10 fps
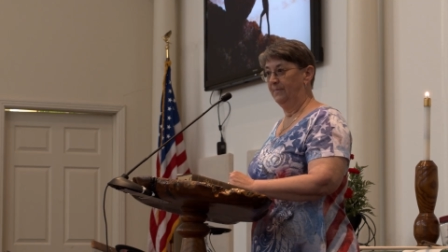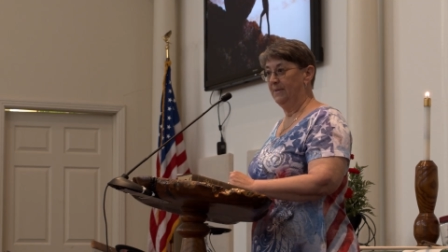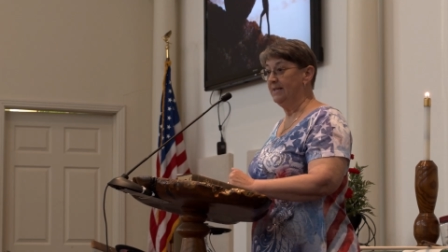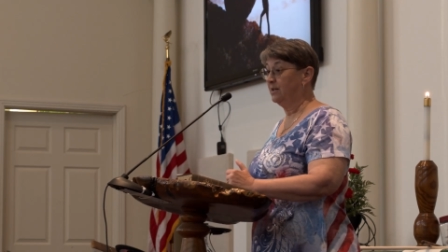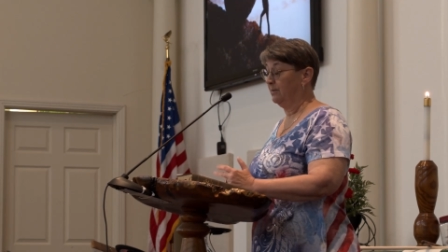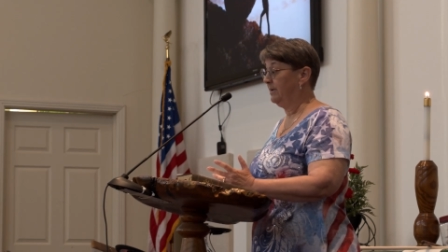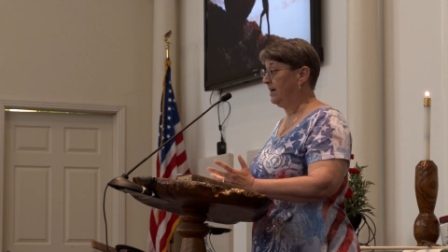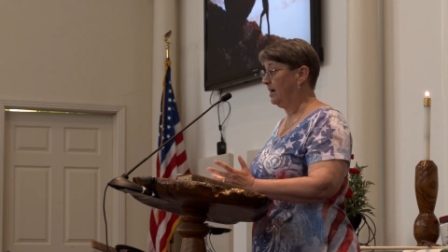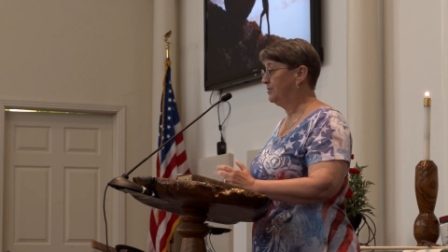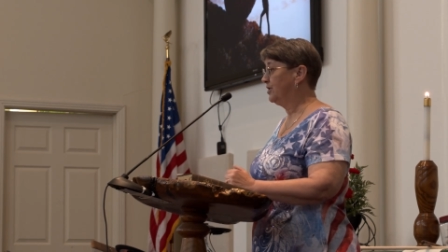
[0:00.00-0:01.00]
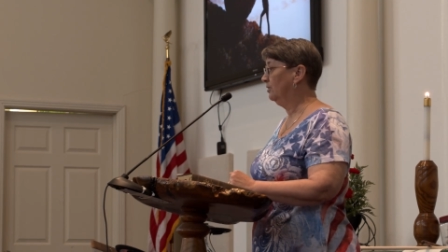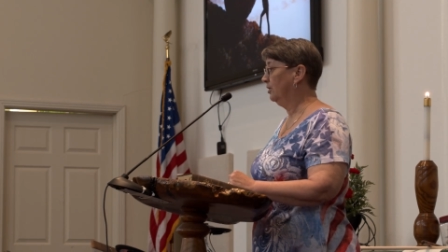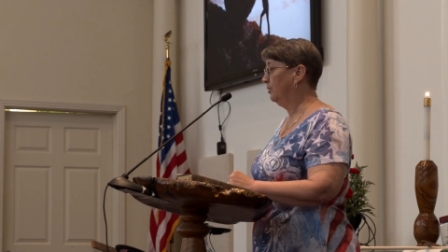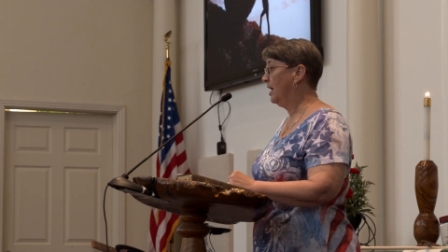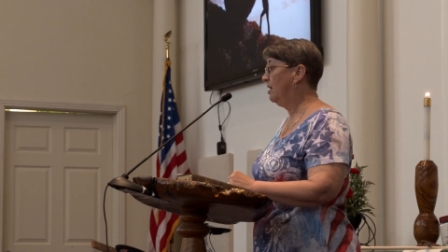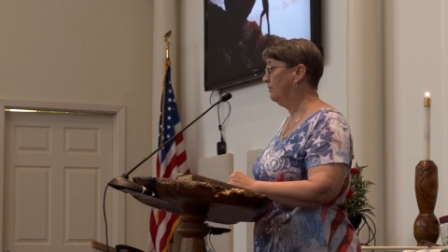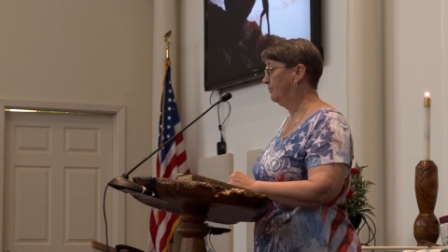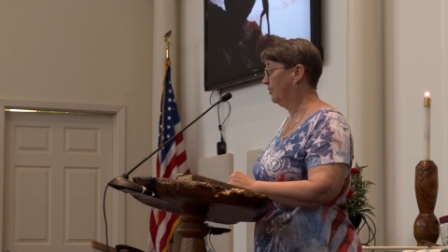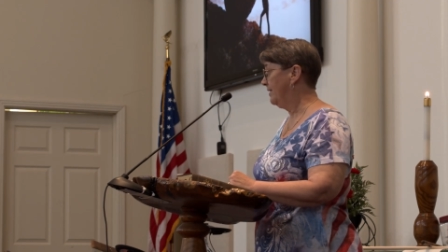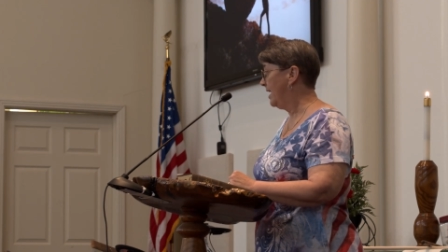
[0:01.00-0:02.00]
This can be absolute hell
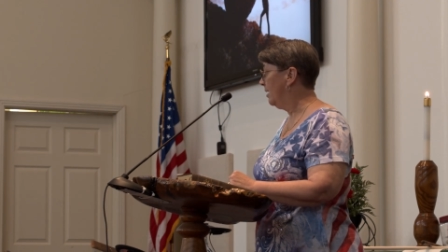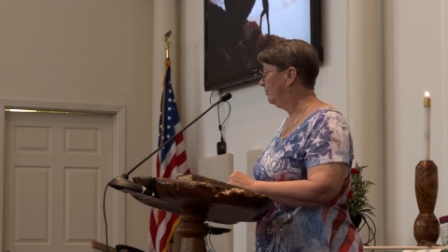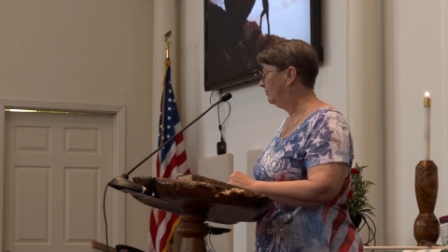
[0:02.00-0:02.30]
for them.